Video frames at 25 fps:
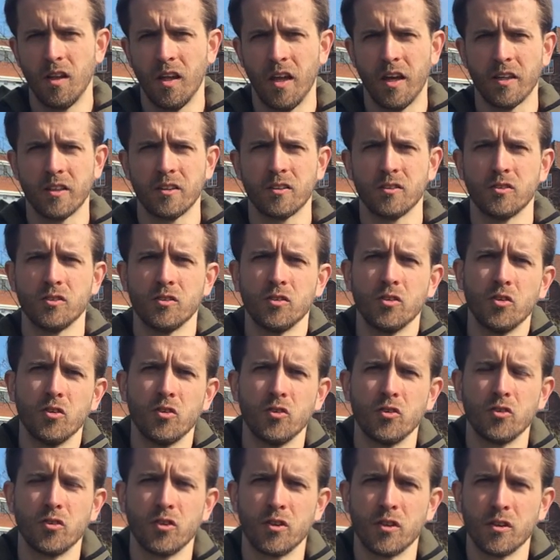like
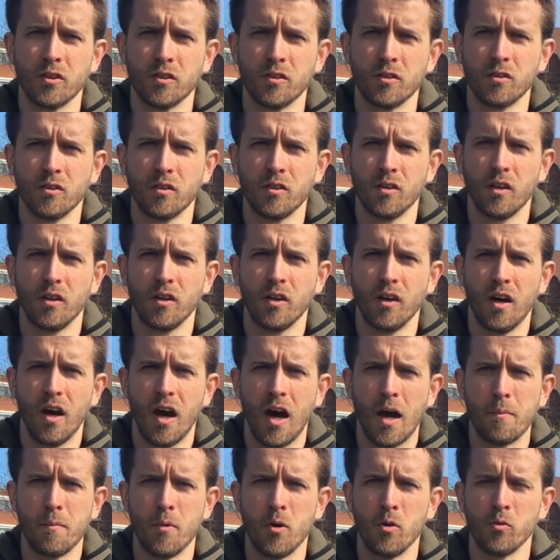the
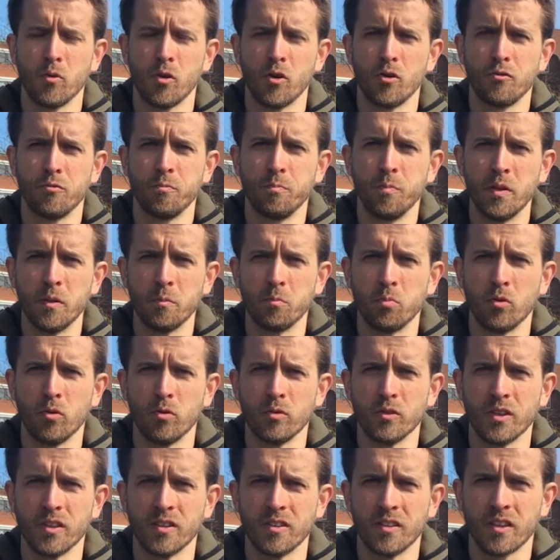amount of
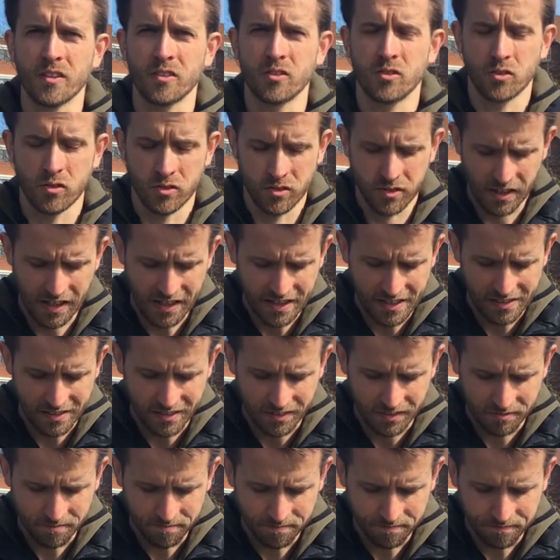people in that
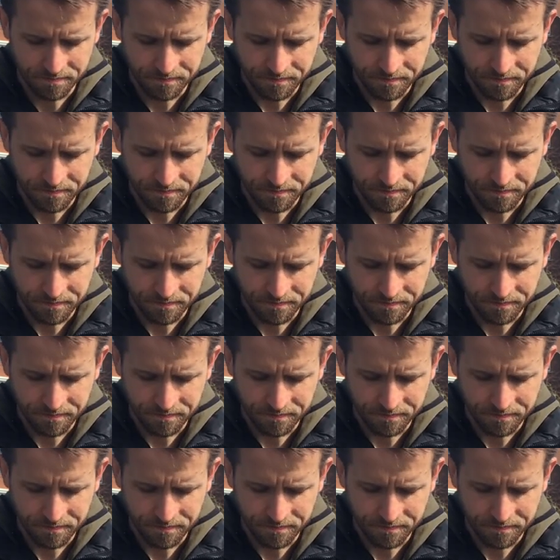society.